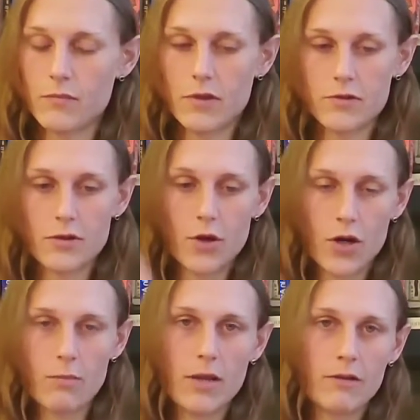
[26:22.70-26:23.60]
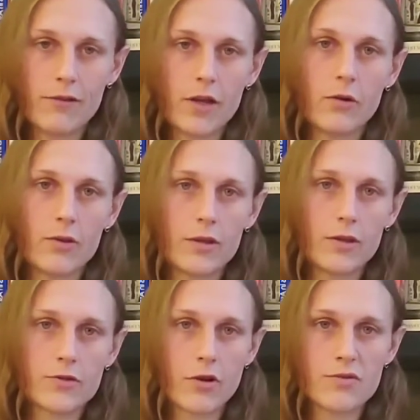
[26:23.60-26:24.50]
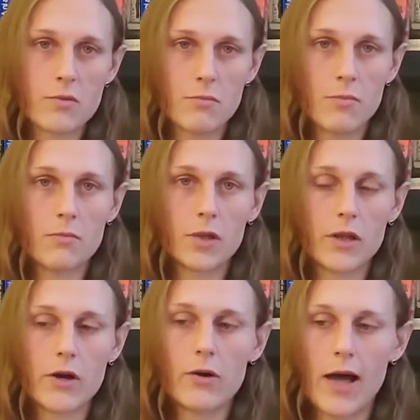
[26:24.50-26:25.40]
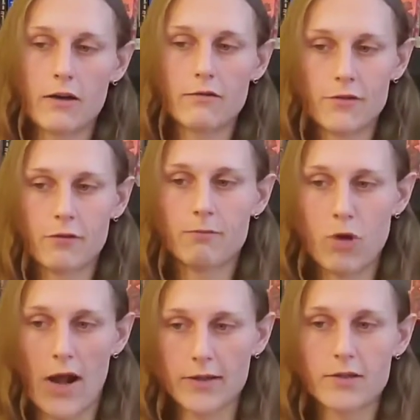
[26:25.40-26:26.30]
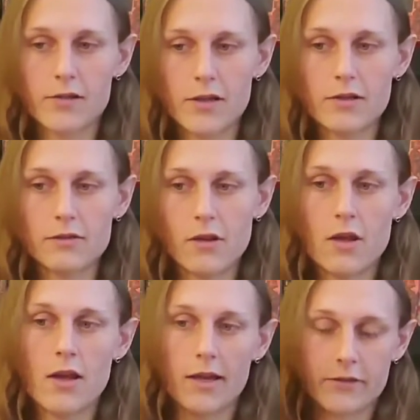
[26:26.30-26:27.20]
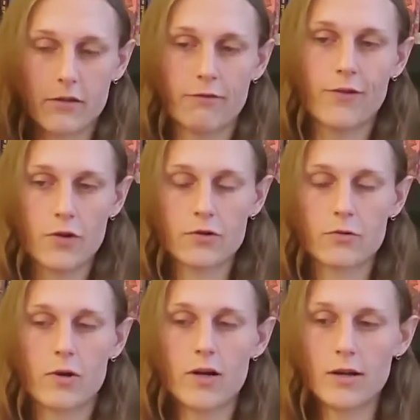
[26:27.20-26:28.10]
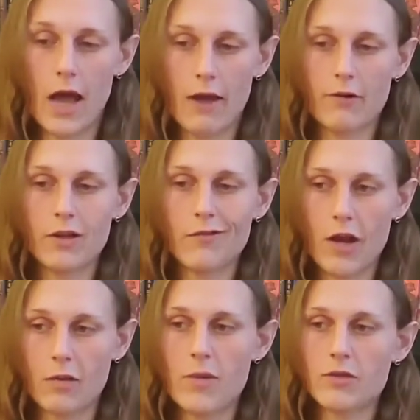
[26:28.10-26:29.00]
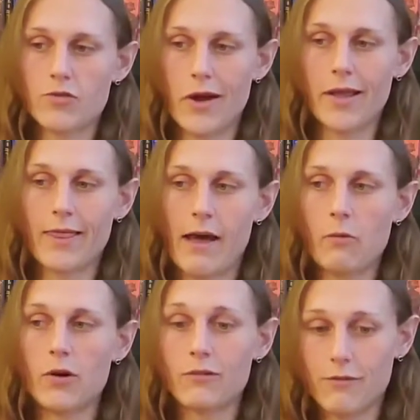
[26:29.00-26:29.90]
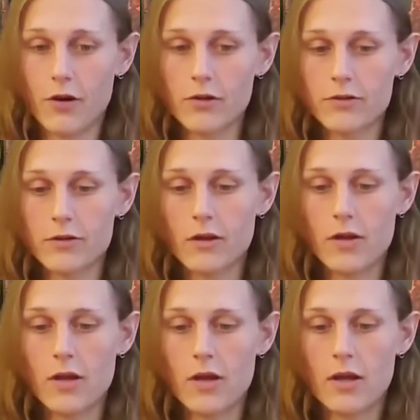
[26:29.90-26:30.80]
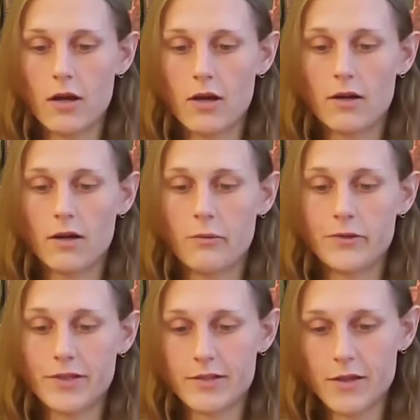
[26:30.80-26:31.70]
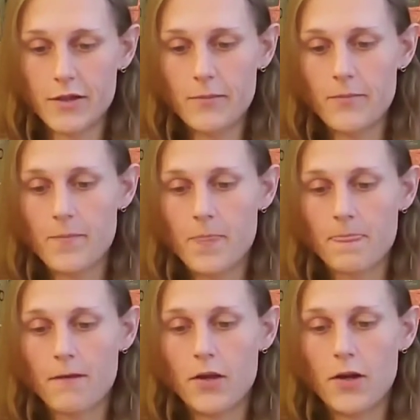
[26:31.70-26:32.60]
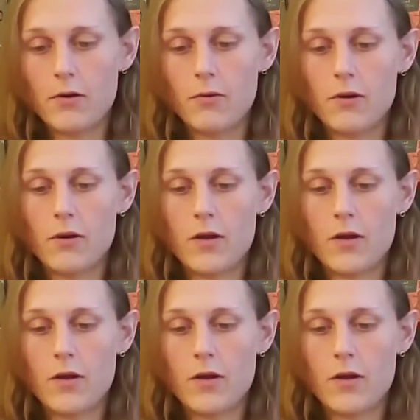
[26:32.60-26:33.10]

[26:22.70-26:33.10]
there's a 30-minute video in the description below out of the practices. It's the first one. I really recommend trying that one first. It was easy, you know,